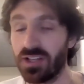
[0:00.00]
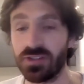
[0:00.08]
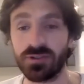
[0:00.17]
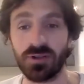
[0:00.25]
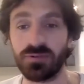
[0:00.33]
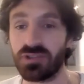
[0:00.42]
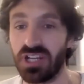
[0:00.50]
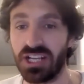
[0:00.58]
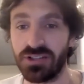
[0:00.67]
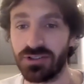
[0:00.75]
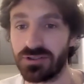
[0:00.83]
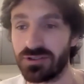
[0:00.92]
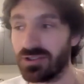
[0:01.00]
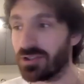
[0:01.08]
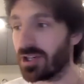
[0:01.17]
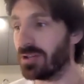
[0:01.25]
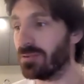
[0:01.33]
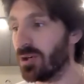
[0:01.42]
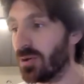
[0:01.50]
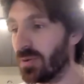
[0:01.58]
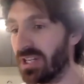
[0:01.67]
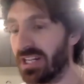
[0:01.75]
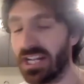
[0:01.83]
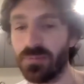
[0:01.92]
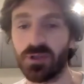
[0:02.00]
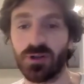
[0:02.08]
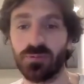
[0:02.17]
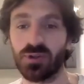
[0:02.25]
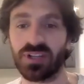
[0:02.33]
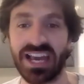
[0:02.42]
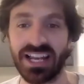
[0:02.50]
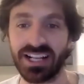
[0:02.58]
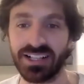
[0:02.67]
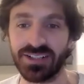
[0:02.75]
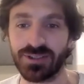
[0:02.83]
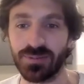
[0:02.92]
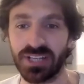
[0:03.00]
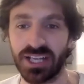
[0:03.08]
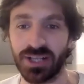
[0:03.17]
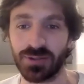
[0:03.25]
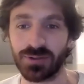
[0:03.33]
stuff changes, you kind of roll with it, and it becomes organically something else.